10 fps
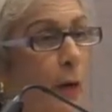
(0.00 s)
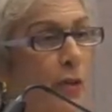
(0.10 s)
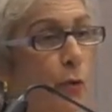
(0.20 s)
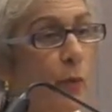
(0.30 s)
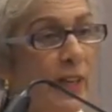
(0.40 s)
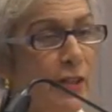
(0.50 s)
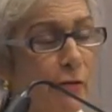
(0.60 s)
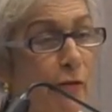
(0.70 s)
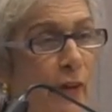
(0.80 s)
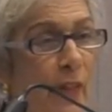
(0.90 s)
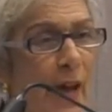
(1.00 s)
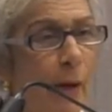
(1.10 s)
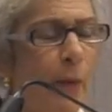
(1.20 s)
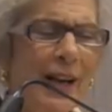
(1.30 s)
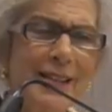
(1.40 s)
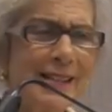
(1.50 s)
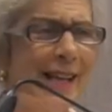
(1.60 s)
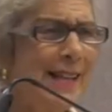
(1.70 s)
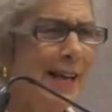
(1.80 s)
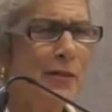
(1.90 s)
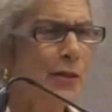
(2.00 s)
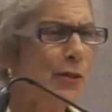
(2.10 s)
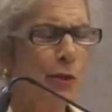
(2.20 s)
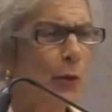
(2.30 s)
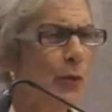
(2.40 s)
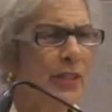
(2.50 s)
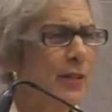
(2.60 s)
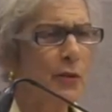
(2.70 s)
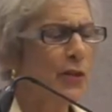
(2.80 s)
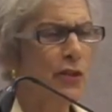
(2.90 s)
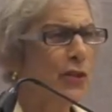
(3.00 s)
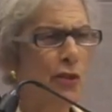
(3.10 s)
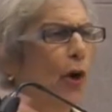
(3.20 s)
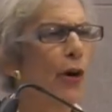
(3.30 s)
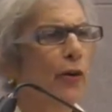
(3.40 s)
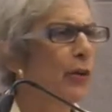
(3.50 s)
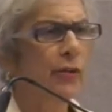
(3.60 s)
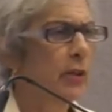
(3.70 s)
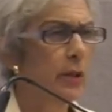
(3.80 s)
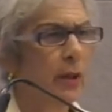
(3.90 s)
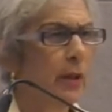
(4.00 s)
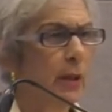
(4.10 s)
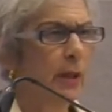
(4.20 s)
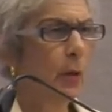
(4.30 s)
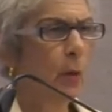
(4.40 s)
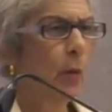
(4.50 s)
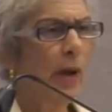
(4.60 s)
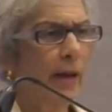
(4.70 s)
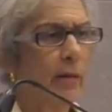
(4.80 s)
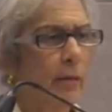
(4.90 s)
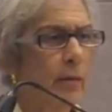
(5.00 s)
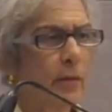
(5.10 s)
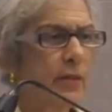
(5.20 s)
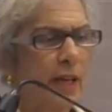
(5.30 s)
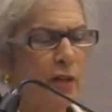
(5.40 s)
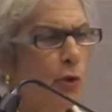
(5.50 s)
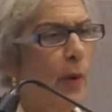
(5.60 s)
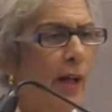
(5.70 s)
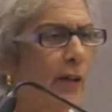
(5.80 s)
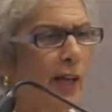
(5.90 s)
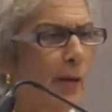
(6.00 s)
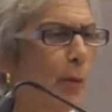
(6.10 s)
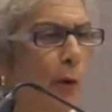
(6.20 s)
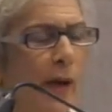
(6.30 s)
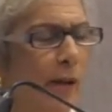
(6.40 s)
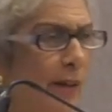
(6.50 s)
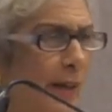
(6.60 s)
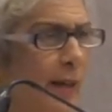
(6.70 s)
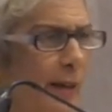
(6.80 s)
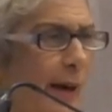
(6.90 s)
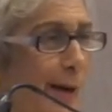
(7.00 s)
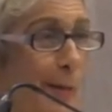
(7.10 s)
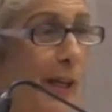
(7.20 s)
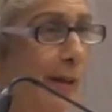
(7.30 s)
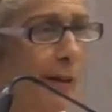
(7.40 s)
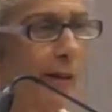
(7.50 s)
there is a reason for that. When I say that to students, they're just startled. Wait, sexuality and morality? I mean,